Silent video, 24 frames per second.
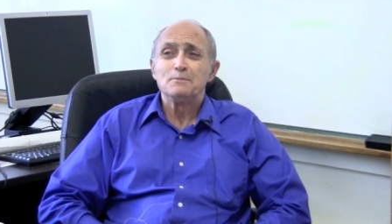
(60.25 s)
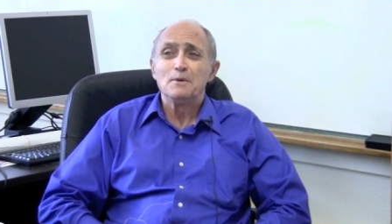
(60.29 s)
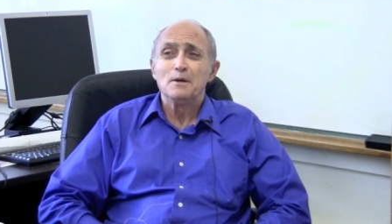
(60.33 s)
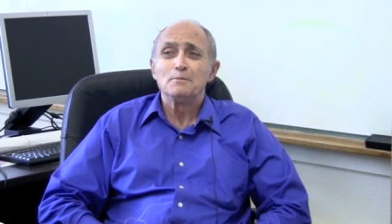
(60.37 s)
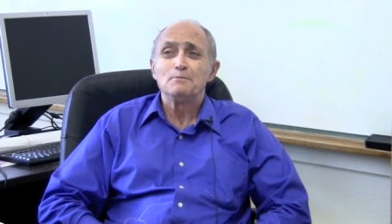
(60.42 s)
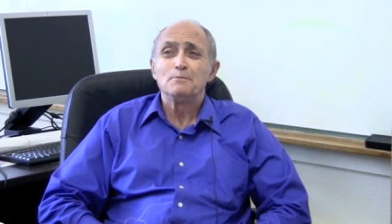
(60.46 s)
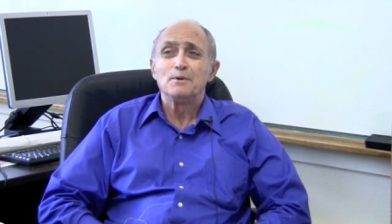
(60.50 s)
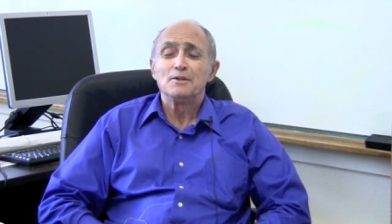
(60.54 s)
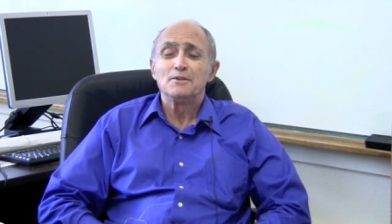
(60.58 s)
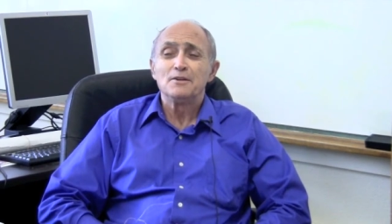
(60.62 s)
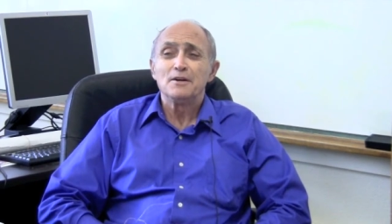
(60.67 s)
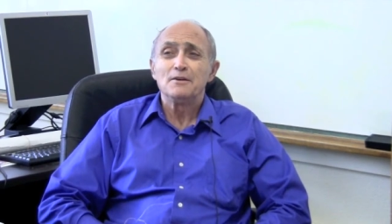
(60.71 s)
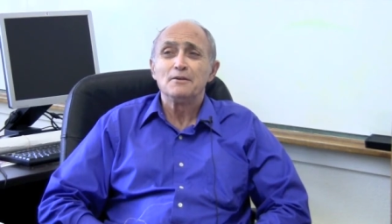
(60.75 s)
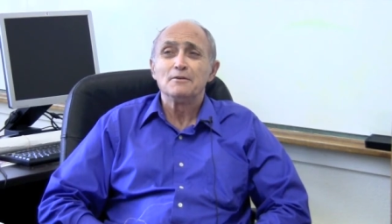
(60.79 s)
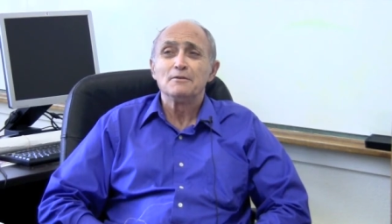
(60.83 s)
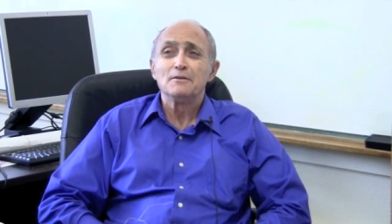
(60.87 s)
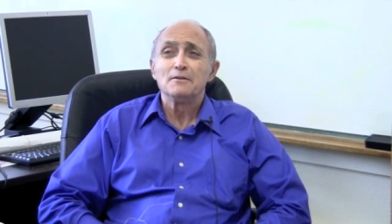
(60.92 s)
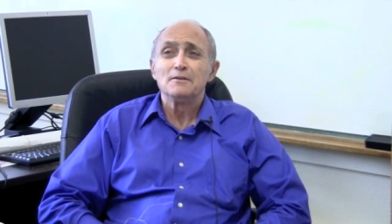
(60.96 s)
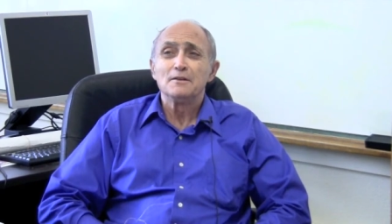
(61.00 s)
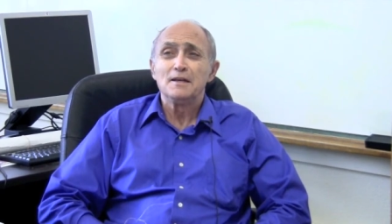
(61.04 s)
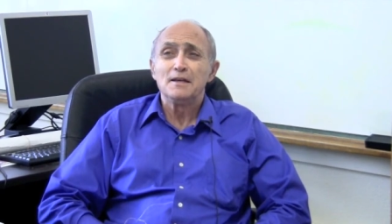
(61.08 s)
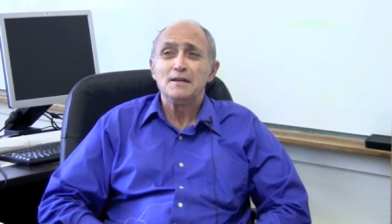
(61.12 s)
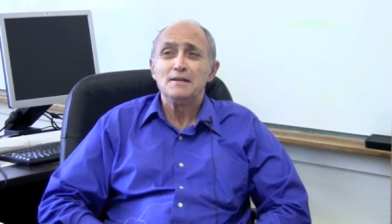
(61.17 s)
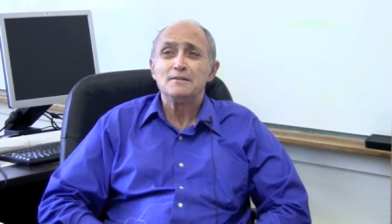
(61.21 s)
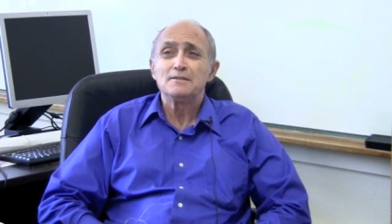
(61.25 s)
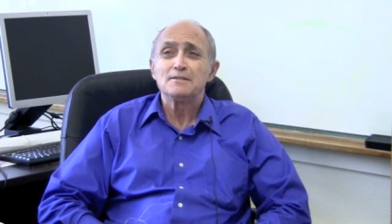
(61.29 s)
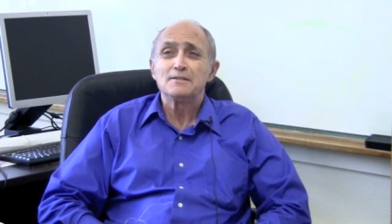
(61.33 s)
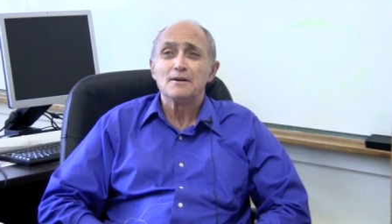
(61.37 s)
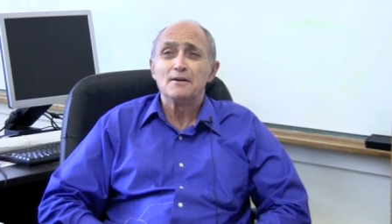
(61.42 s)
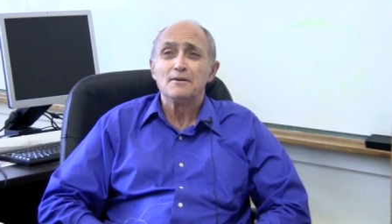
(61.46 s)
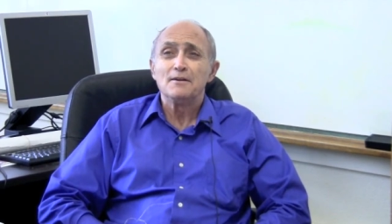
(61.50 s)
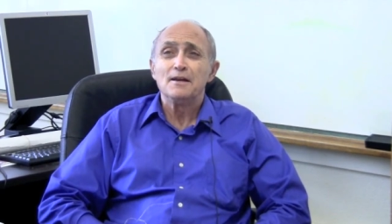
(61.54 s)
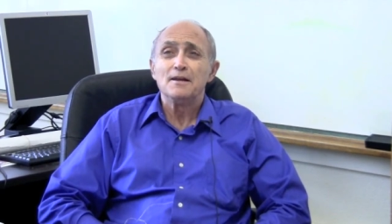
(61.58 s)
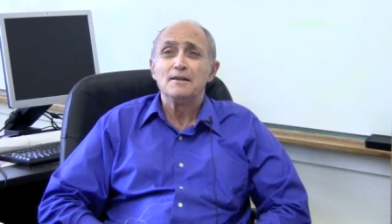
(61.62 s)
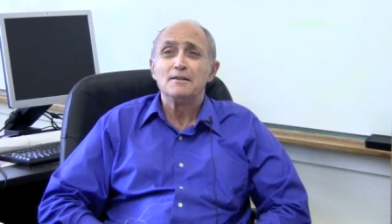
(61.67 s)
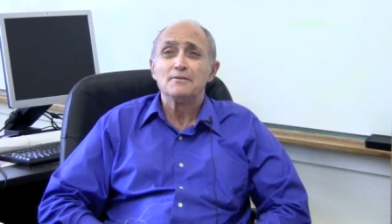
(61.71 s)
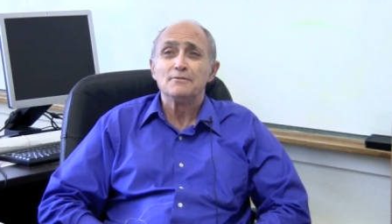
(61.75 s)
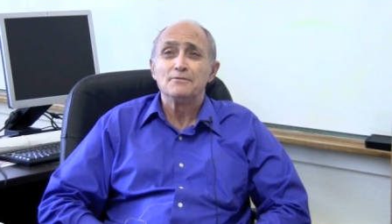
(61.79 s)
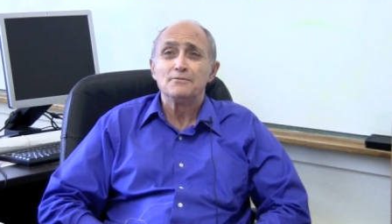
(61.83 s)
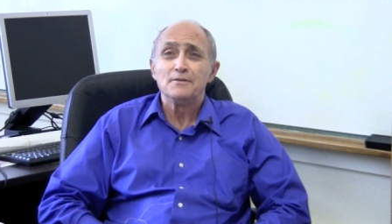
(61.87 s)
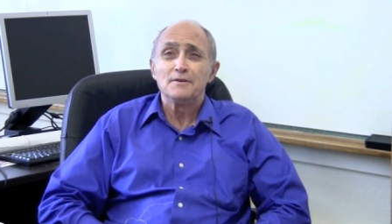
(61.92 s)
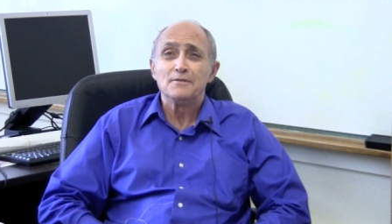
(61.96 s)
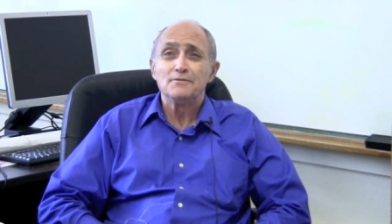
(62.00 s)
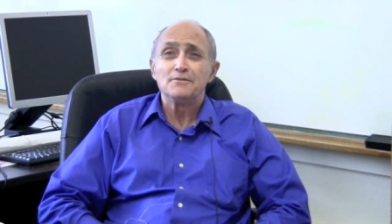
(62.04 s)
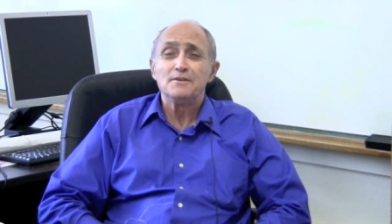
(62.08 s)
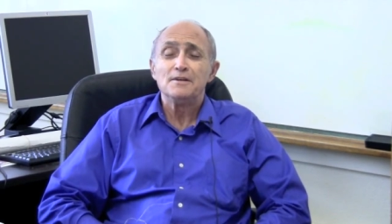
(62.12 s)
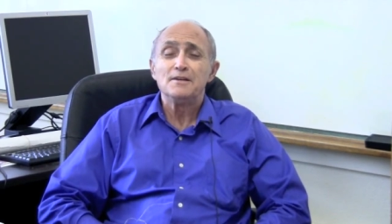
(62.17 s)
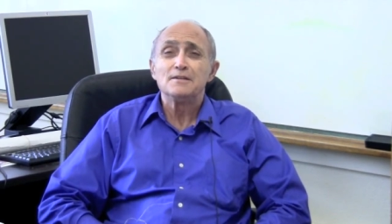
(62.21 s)
particularly starting in the
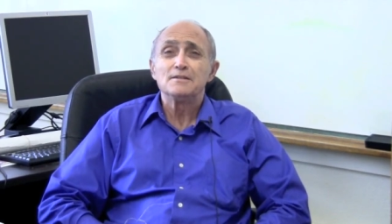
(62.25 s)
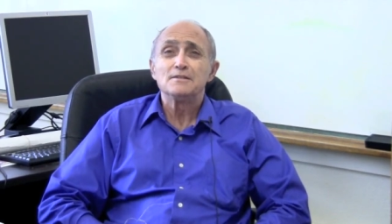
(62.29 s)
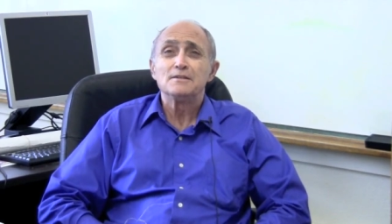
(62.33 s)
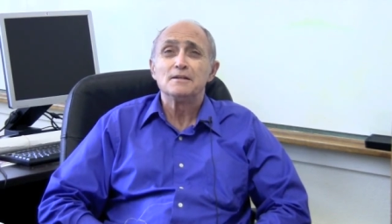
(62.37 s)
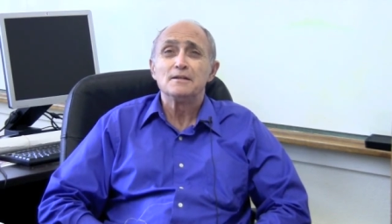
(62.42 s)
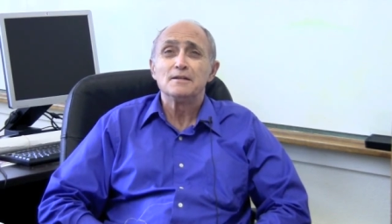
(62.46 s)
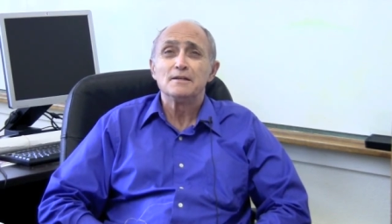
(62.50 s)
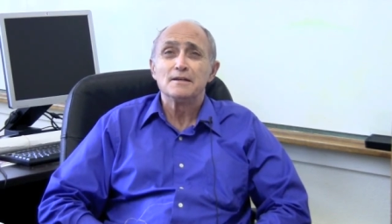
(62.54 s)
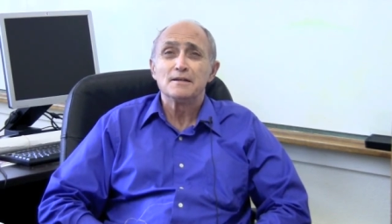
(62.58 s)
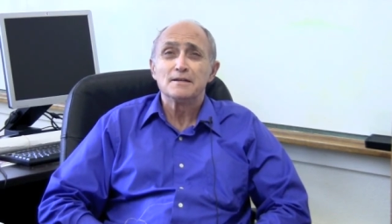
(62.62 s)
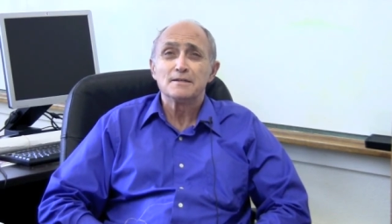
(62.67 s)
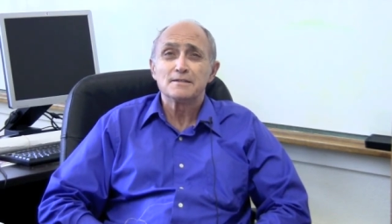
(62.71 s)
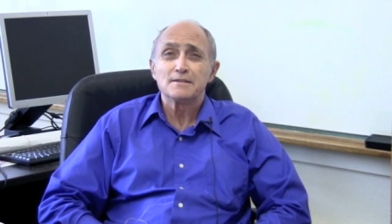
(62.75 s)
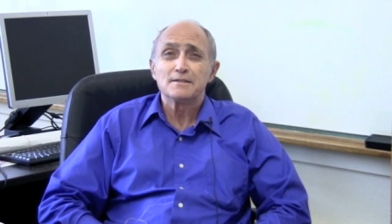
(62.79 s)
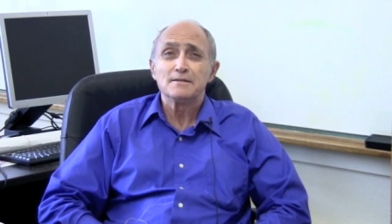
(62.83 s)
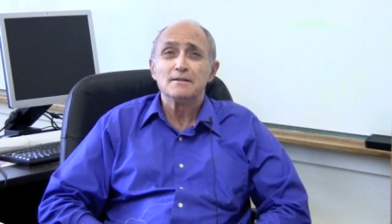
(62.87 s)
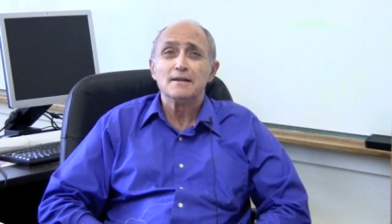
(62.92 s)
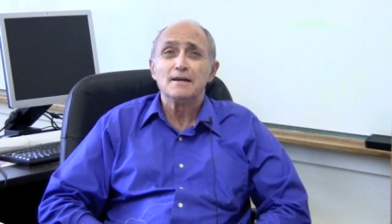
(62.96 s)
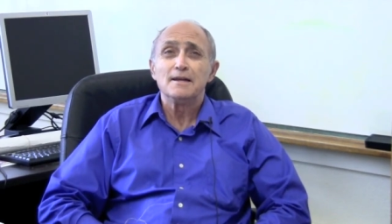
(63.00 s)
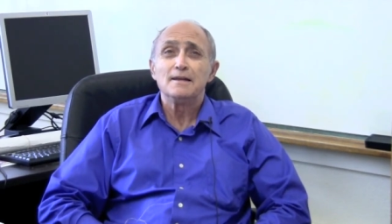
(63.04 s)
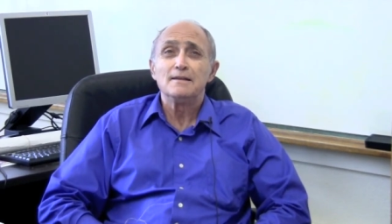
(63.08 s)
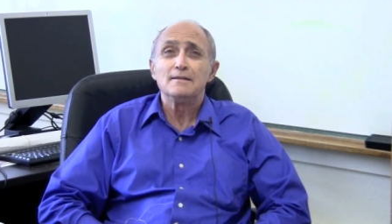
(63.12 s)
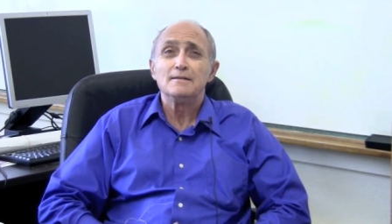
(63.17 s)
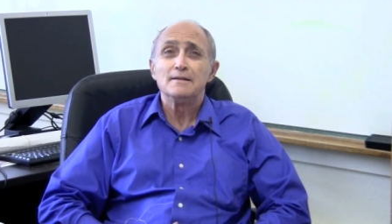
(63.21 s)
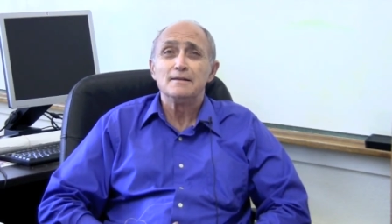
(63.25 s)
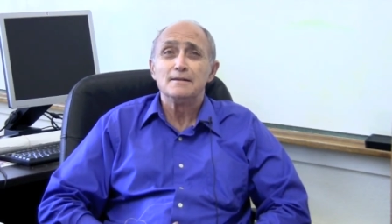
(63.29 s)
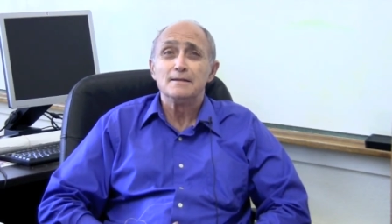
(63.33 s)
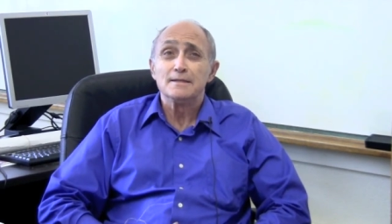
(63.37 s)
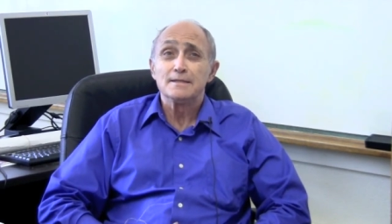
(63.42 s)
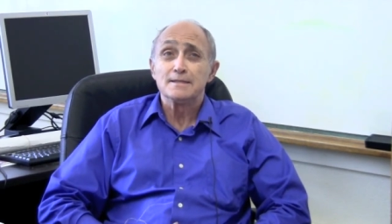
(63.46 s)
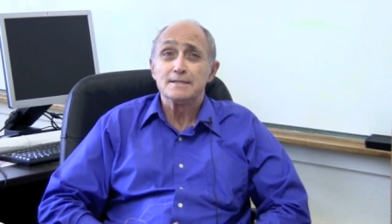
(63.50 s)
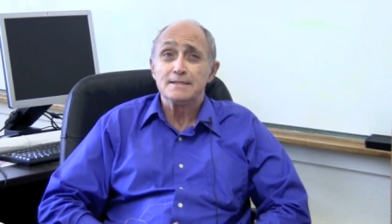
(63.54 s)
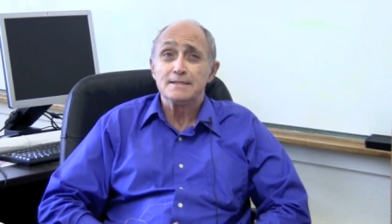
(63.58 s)
50s, and it escalated in the